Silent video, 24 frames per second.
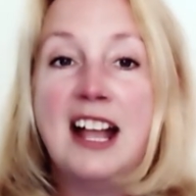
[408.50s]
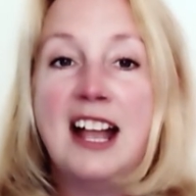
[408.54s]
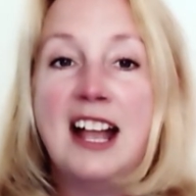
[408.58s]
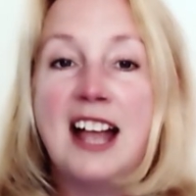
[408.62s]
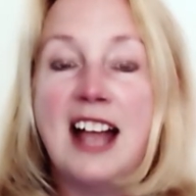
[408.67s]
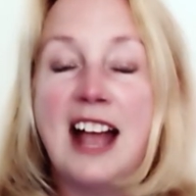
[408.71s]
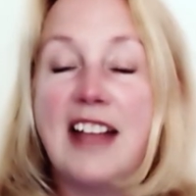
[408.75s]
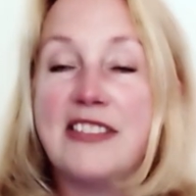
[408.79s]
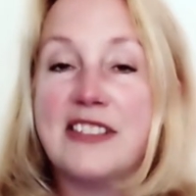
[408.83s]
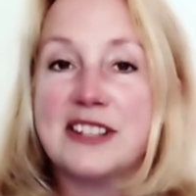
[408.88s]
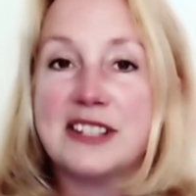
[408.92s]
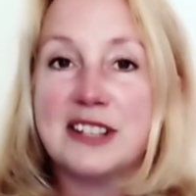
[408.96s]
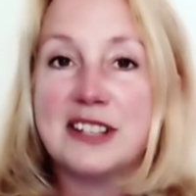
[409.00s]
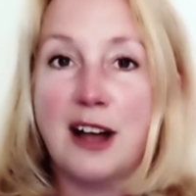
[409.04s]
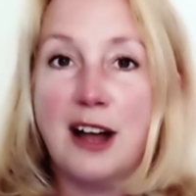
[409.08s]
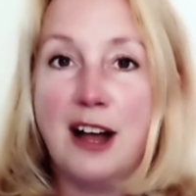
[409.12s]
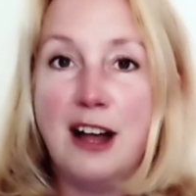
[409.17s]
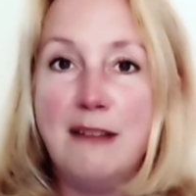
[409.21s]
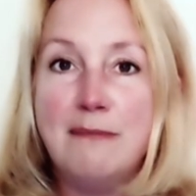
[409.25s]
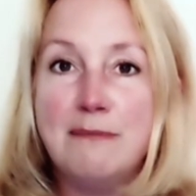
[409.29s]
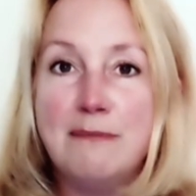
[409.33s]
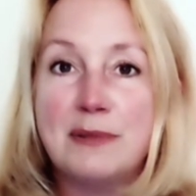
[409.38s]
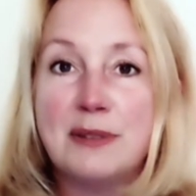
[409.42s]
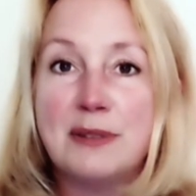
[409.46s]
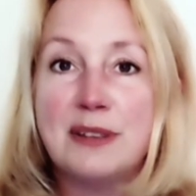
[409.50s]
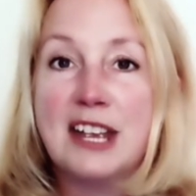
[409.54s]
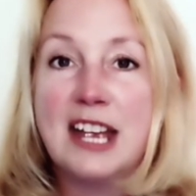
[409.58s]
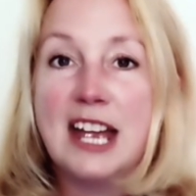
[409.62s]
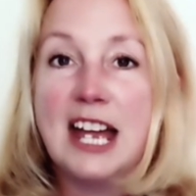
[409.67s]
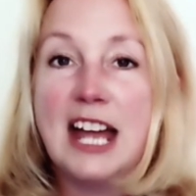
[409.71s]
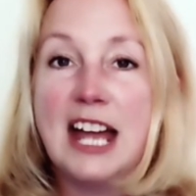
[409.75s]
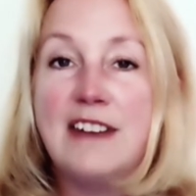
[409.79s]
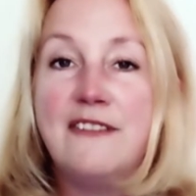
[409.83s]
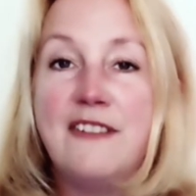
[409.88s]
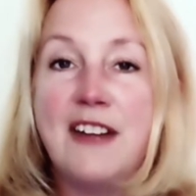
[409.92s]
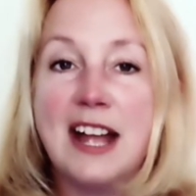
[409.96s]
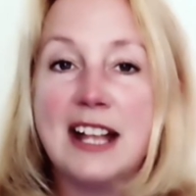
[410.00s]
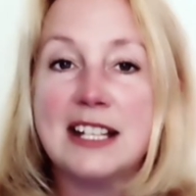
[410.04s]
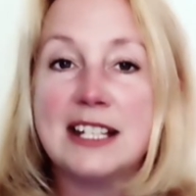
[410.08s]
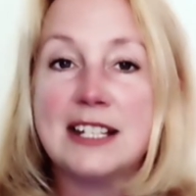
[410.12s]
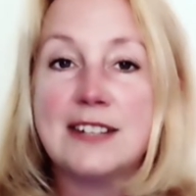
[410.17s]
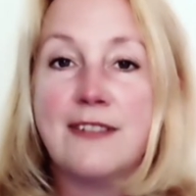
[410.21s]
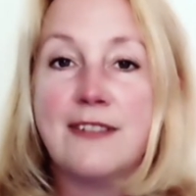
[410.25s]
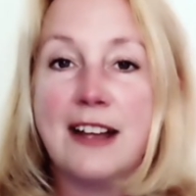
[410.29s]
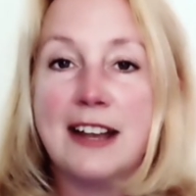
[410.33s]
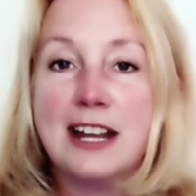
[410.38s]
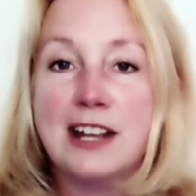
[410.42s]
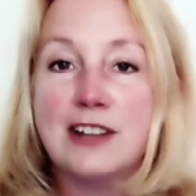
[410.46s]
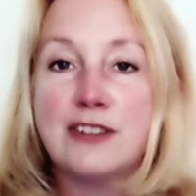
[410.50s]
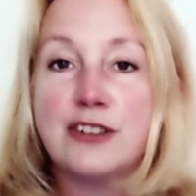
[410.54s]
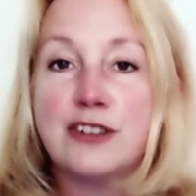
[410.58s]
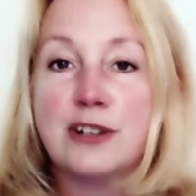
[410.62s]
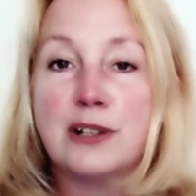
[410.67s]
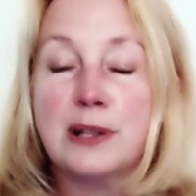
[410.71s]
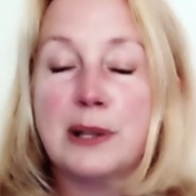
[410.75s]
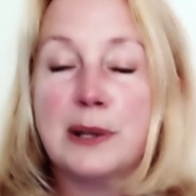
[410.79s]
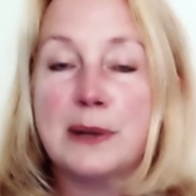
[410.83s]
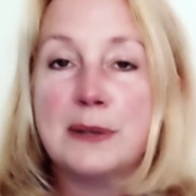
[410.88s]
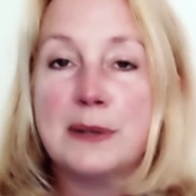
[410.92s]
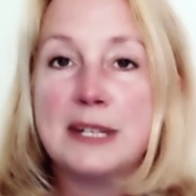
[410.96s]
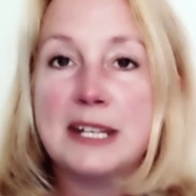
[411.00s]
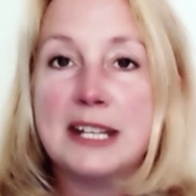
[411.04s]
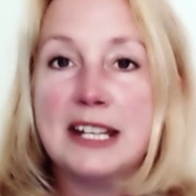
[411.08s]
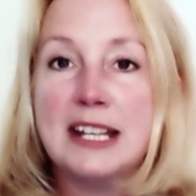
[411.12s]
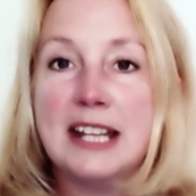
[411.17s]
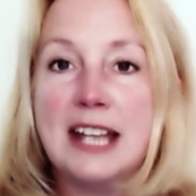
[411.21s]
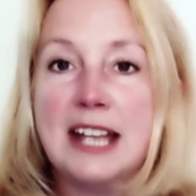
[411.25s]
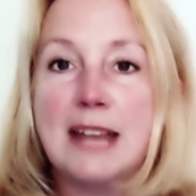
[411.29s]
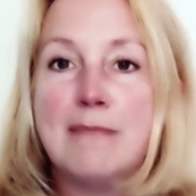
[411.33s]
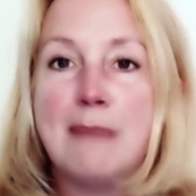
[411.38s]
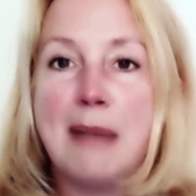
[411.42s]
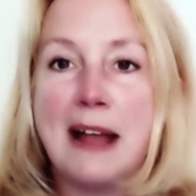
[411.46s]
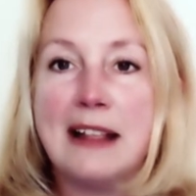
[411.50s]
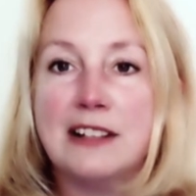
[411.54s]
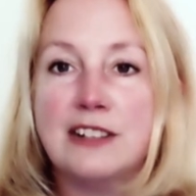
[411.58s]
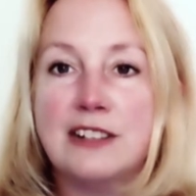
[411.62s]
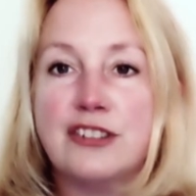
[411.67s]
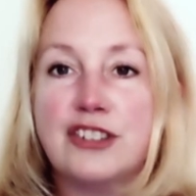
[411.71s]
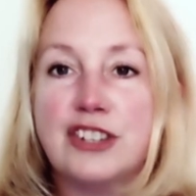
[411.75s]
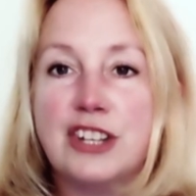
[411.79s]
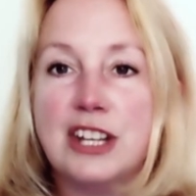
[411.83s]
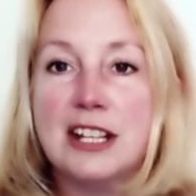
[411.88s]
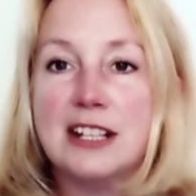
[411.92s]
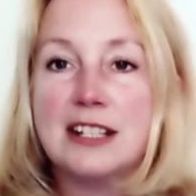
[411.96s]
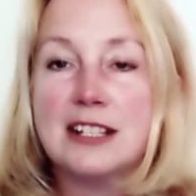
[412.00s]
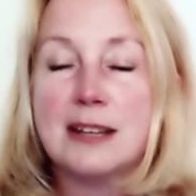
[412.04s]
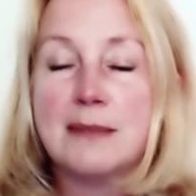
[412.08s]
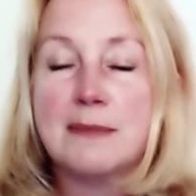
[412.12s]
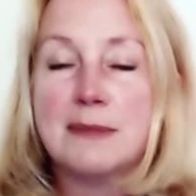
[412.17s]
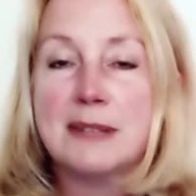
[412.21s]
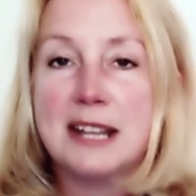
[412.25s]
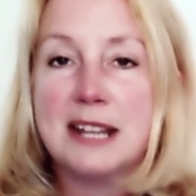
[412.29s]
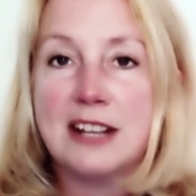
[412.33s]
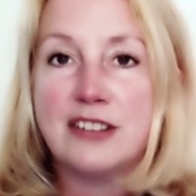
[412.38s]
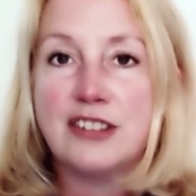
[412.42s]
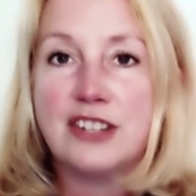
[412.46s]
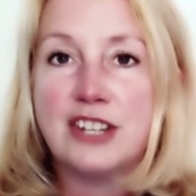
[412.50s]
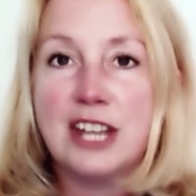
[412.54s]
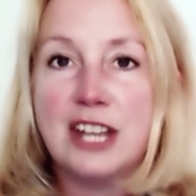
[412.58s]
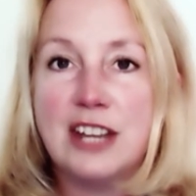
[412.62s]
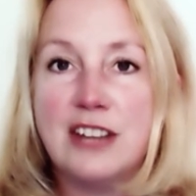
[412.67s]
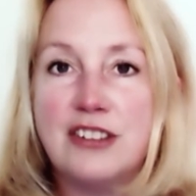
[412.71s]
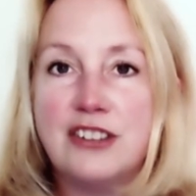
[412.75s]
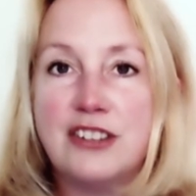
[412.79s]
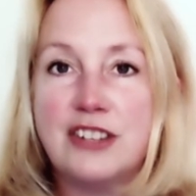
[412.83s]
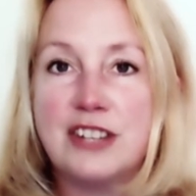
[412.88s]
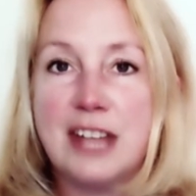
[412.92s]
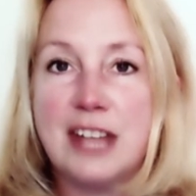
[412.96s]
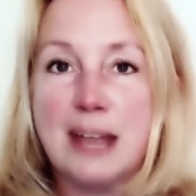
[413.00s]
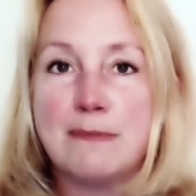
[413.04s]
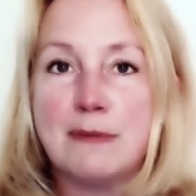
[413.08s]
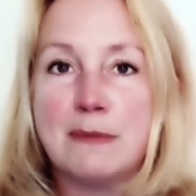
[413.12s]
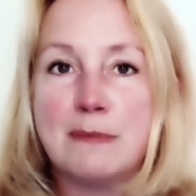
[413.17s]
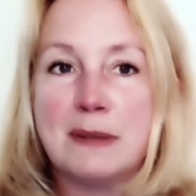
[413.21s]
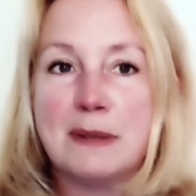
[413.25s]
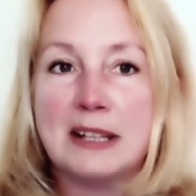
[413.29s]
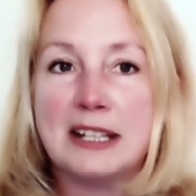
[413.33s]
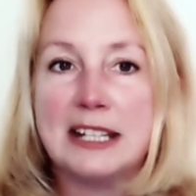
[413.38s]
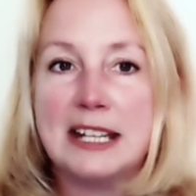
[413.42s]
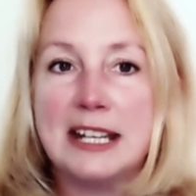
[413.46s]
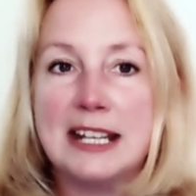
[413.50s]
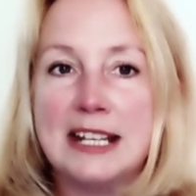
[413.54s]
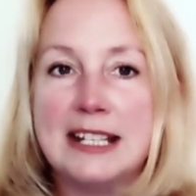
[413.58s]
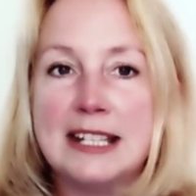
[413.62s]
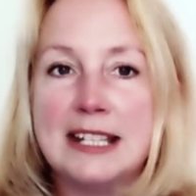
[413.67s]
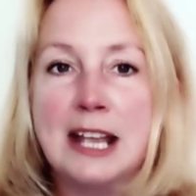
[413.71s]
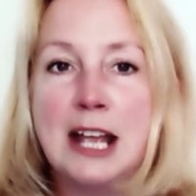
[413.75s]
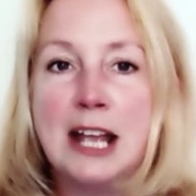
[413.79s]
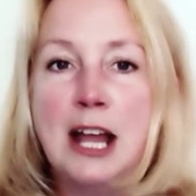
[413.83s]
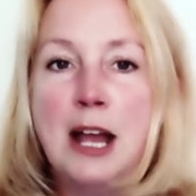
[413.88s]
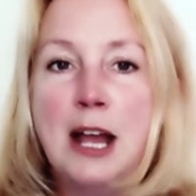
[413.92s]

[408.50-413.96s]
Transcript: At the top, advanced financial closing and balance sheet substantiation capabilities